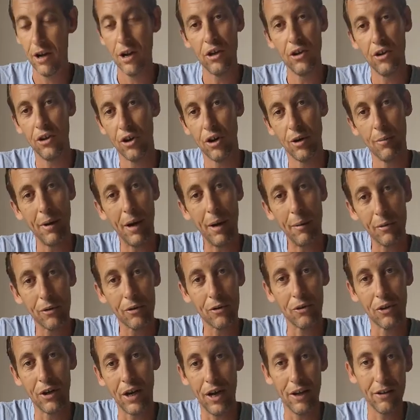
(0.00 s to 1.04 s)
you're going to be able
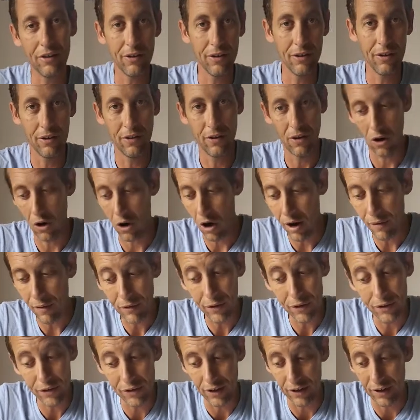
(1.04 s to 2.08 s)
to get
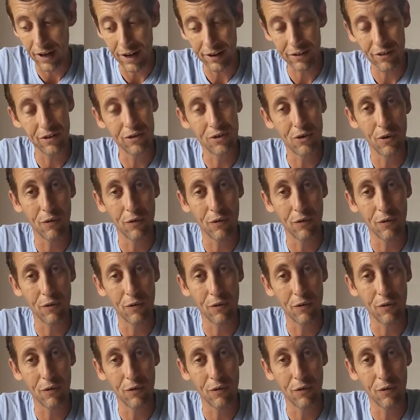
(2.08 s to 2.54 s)
harvest and access to